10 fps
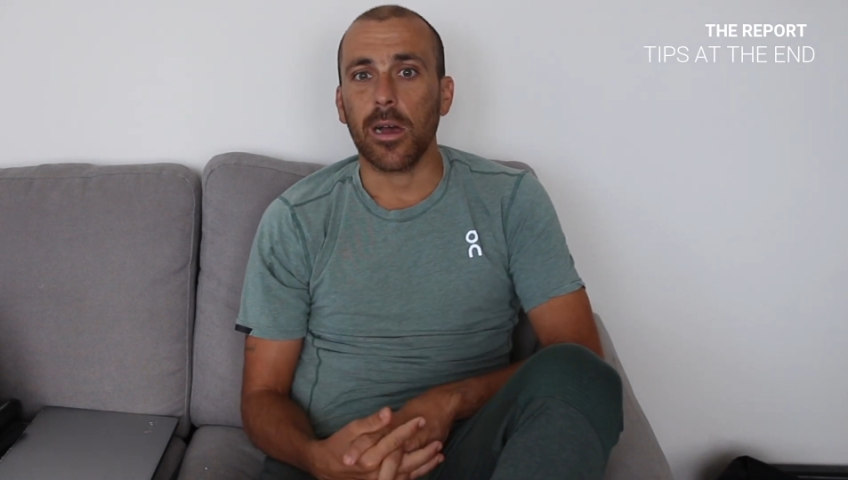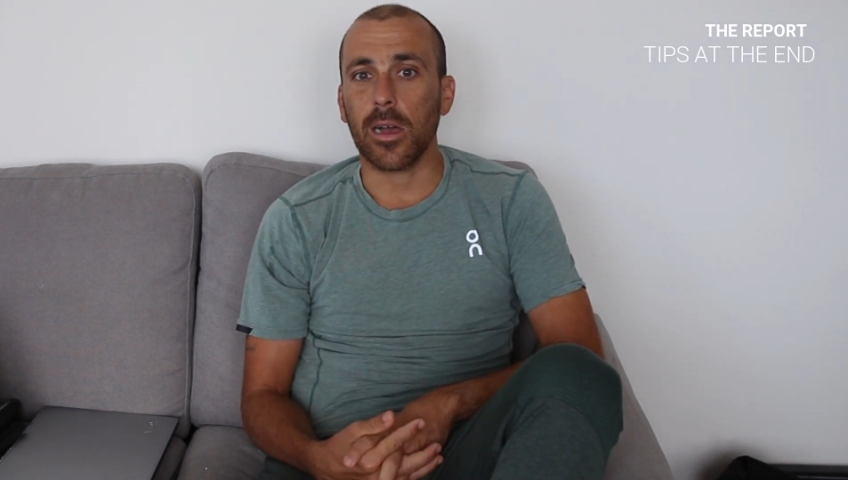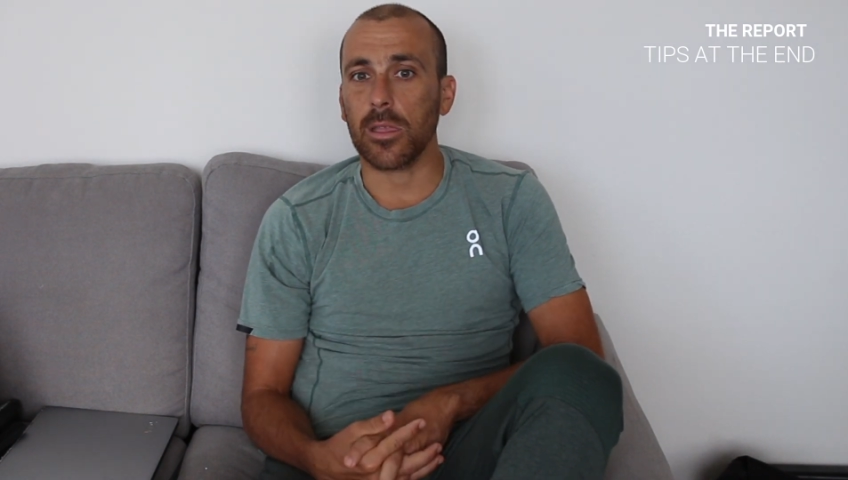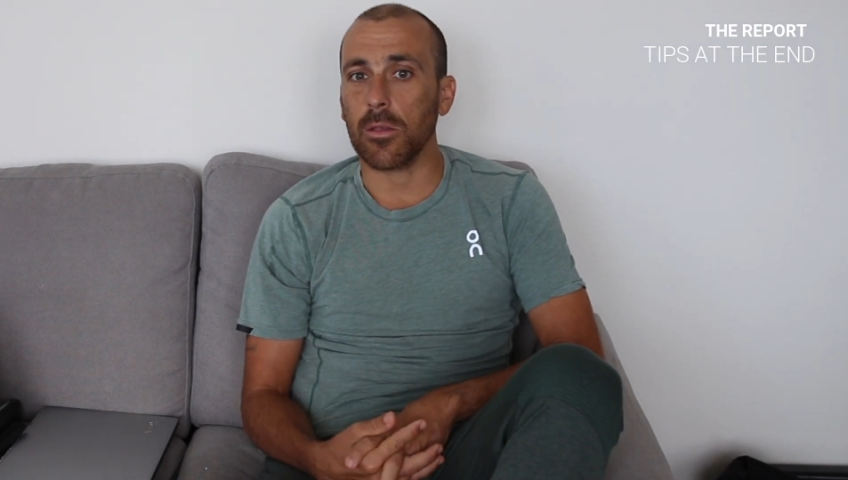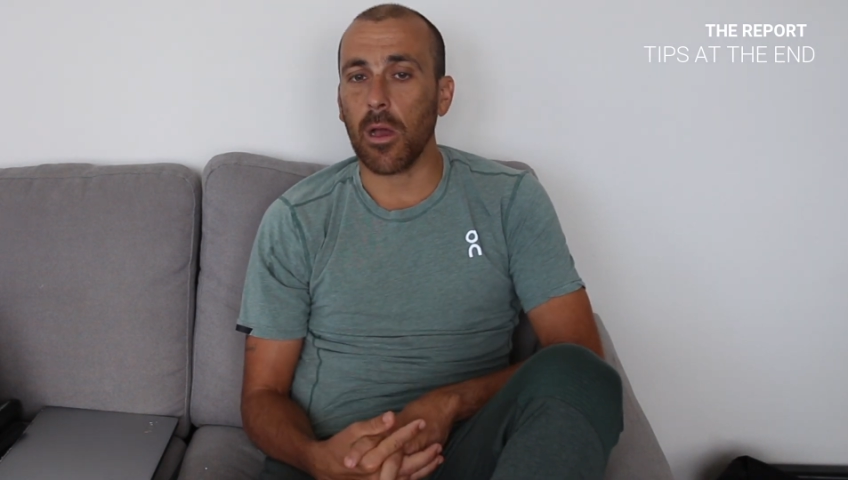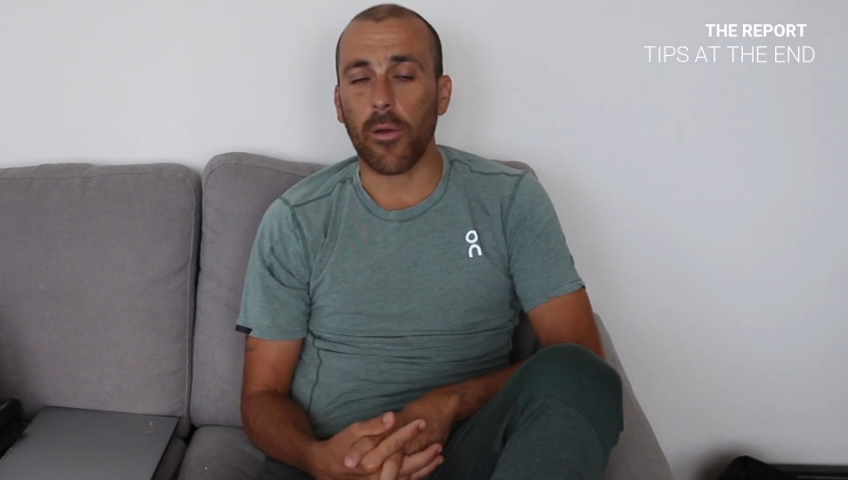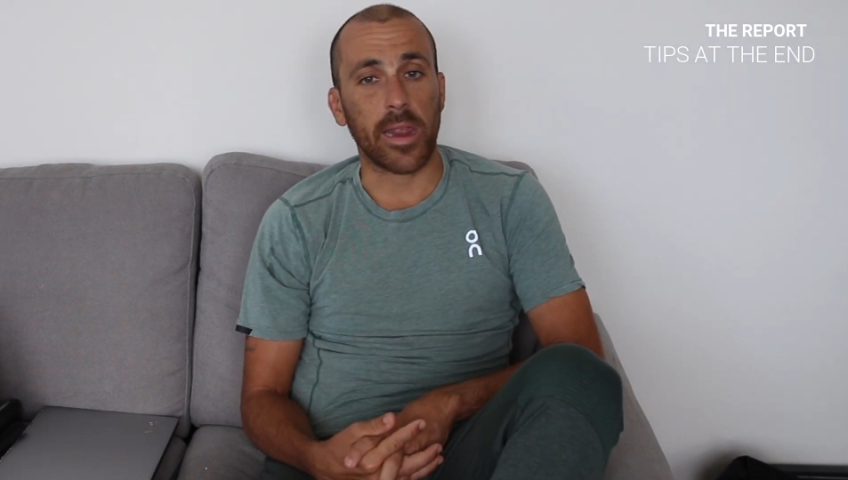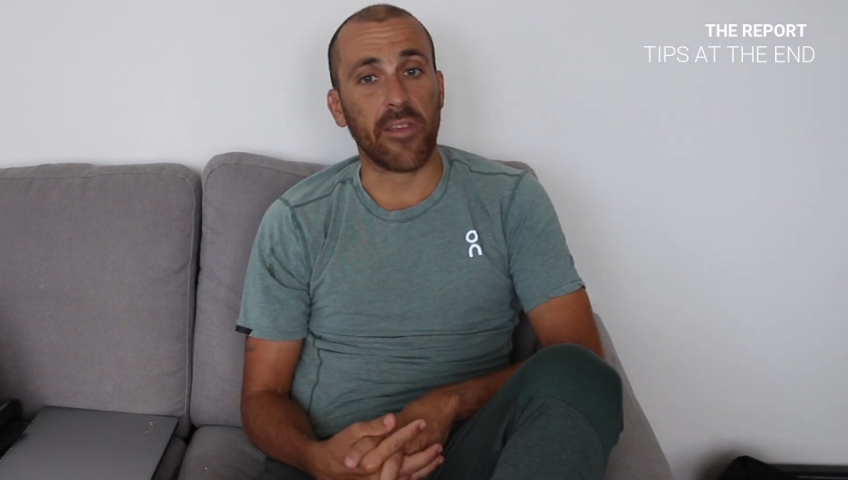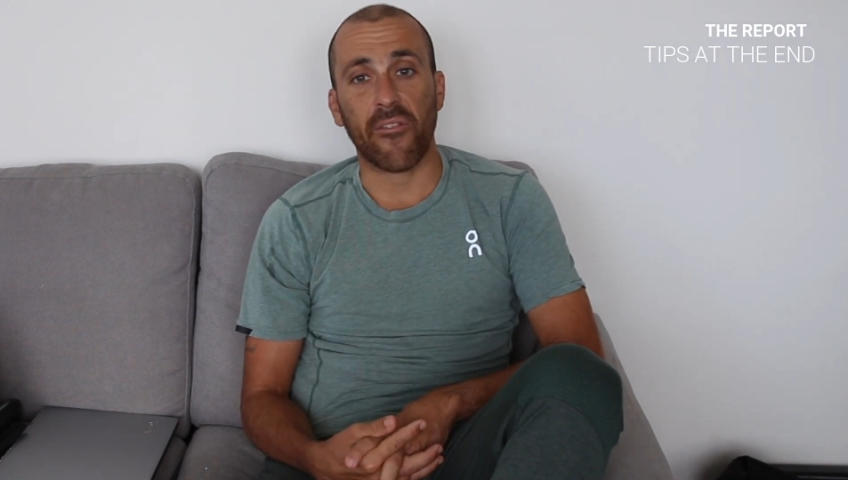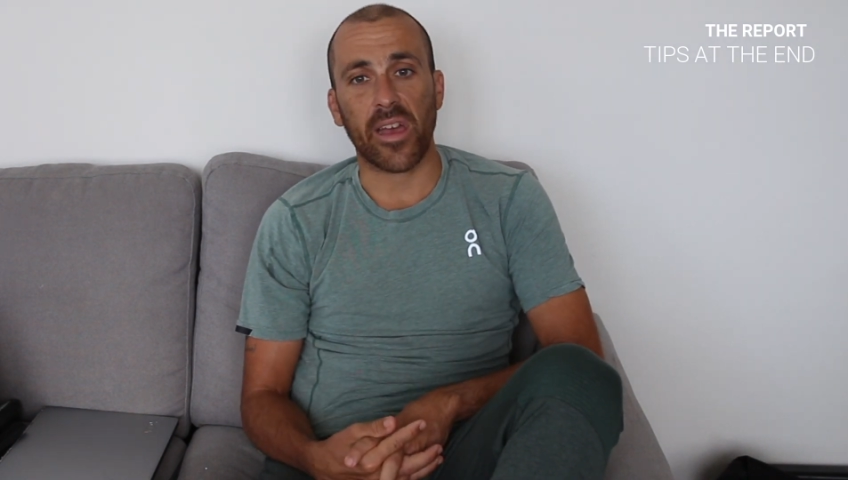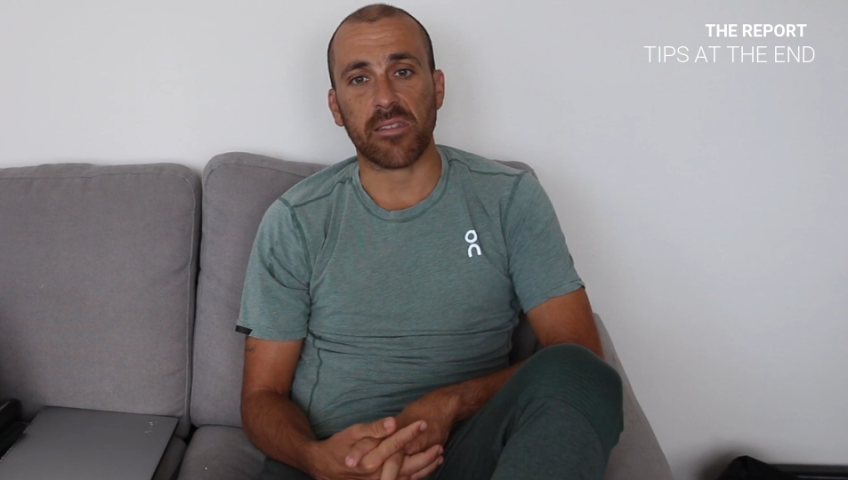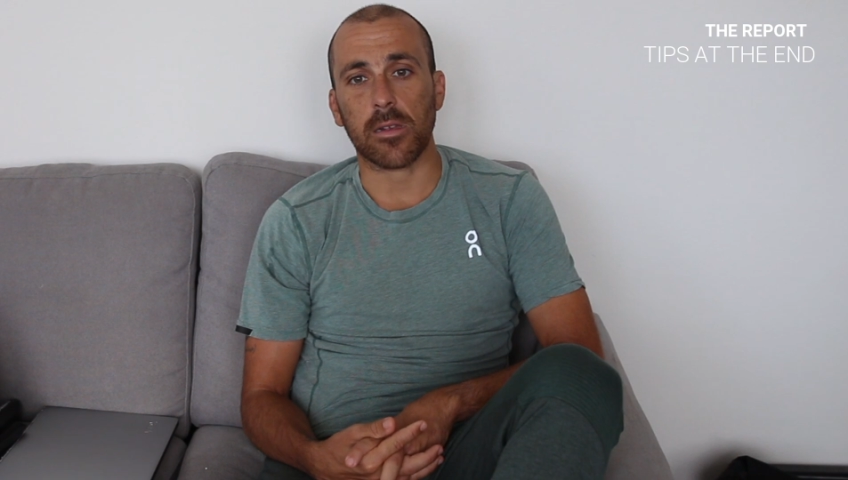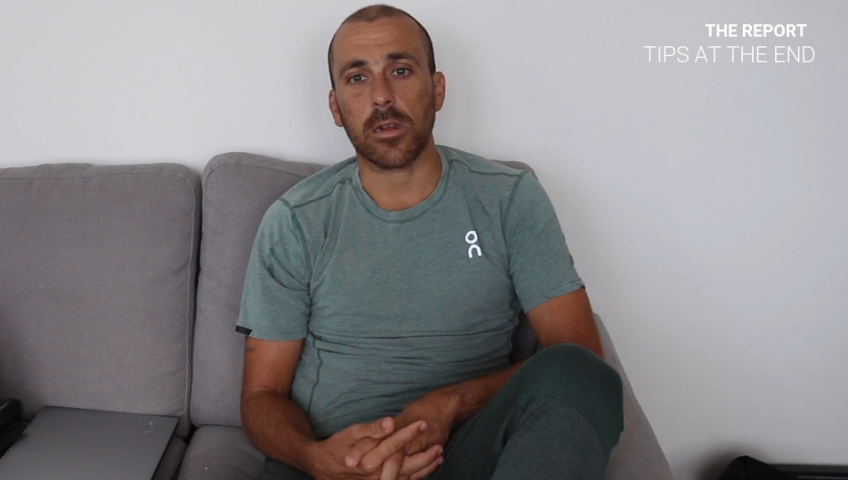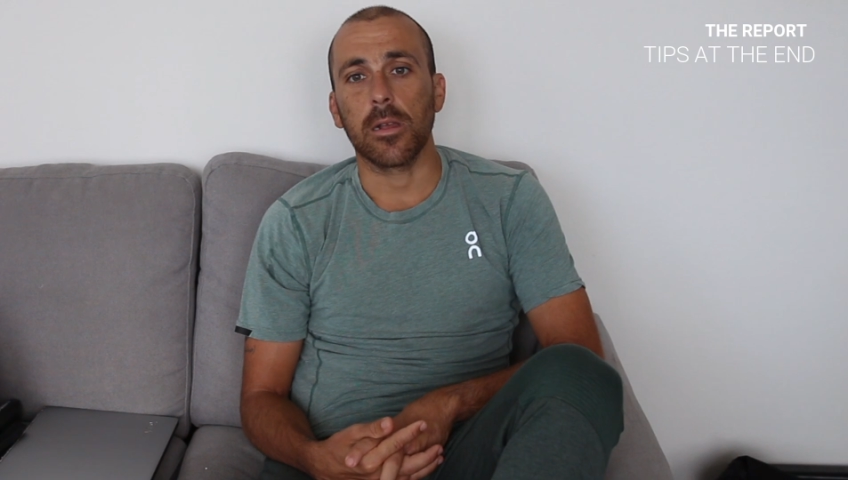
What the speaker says: to go any faster.